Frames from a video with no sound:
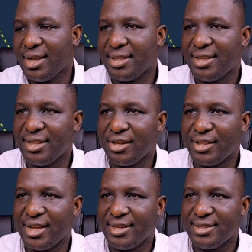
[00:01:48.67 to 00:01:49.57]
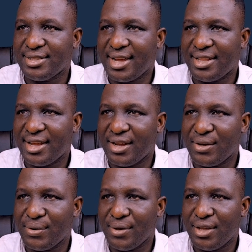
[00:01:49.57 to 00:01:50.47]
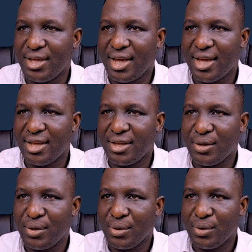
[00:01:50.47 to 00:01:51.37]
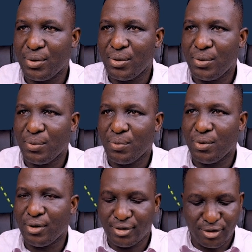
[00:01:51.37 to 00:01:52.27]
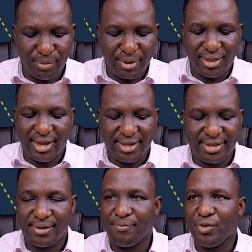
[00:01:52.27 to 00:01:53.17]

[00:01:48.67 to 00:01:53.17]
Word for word: and then the other inside angle here will also be thirty.